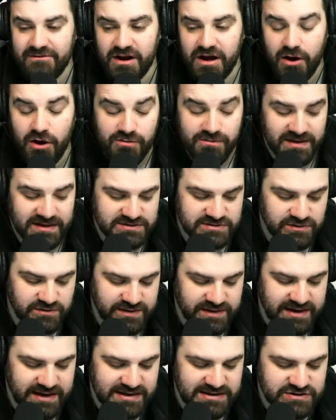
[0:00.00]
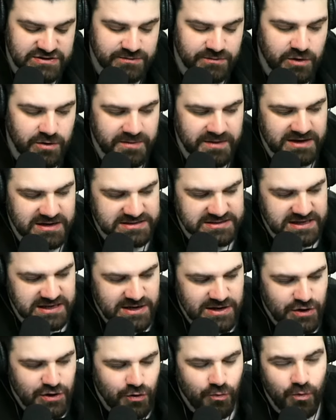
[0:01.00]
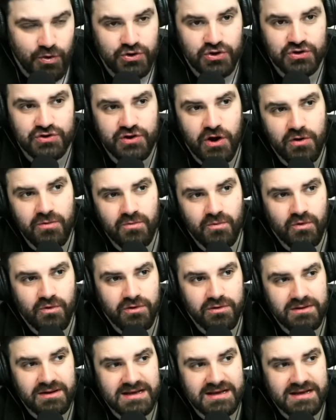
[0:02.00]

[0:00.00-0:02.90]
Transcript: And I hope that's not the case tomorrow. Because what you don't want